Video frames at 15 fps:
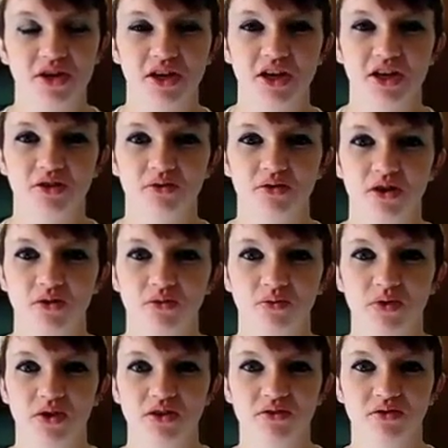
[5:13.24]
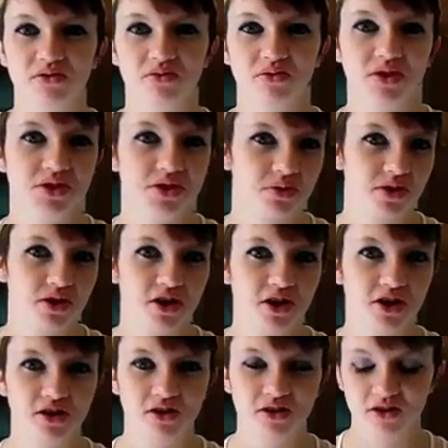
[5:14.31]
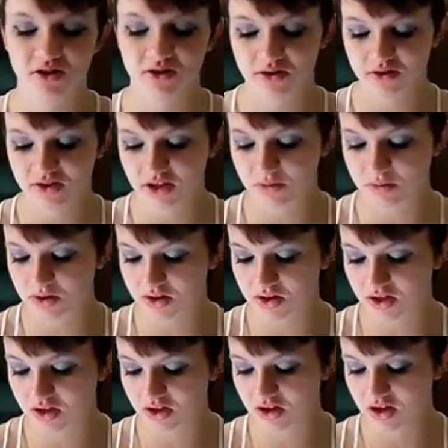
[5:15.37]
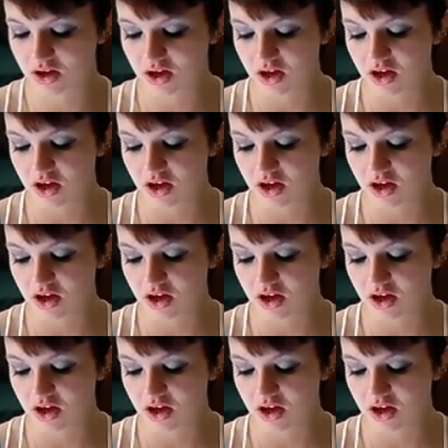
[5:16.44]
What did I do wrong? What's going on? Type of thing.